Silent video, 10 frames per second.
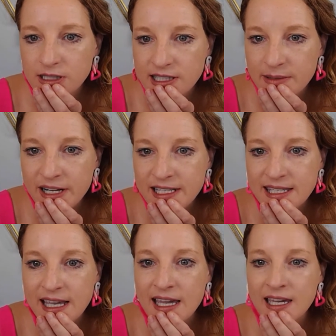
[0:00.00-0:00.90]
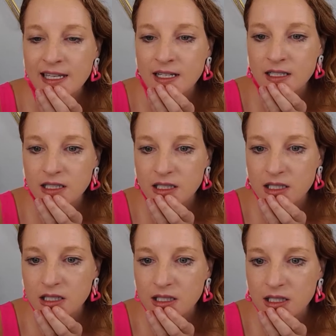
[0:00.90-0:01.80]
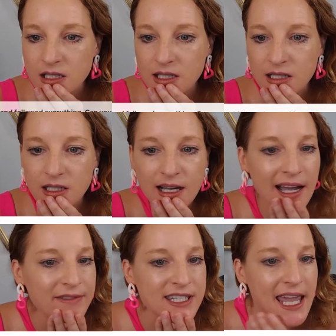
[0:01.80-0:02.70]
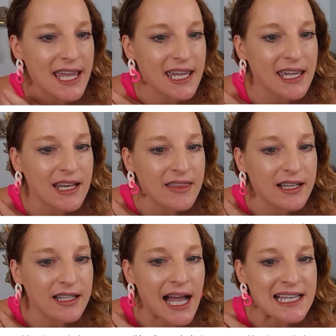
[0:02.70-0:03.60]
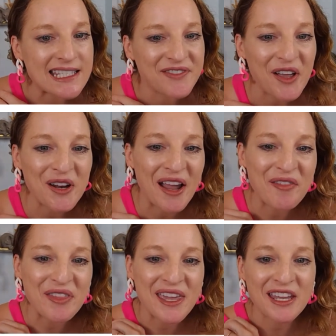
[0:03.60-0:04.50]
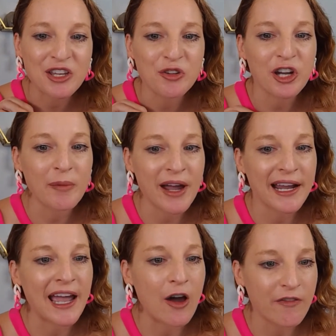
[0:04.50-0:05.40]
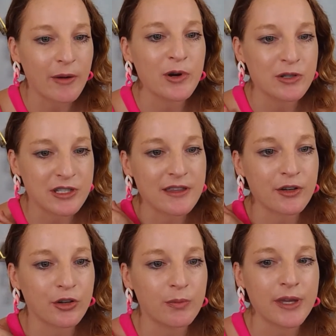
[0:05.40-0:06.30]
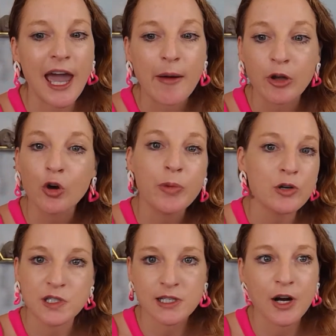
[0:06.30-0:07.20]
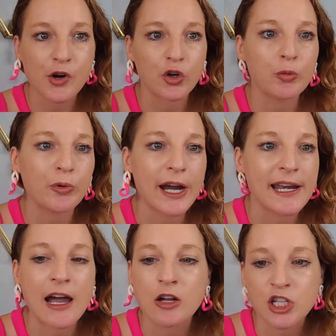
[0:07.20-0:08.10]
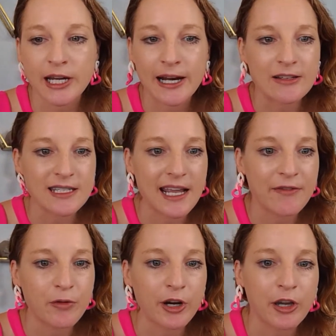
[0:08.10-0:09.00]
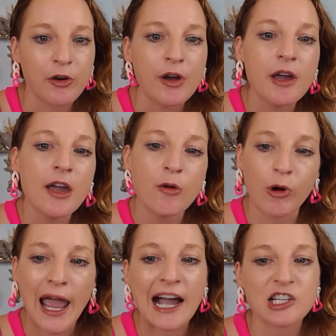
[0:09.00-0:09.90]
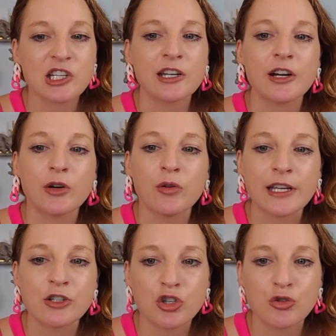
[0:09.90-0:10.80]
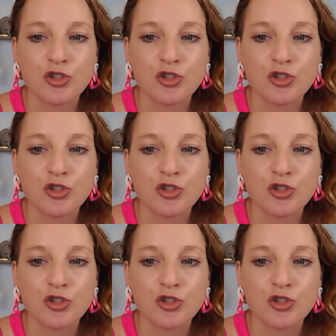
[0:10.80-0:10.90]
Somebody said, I've taken the class and followed everything. Can you look at my account if I post it in the group? Yeah, go post in our group right now. I'll check it out today for you. We actually are going to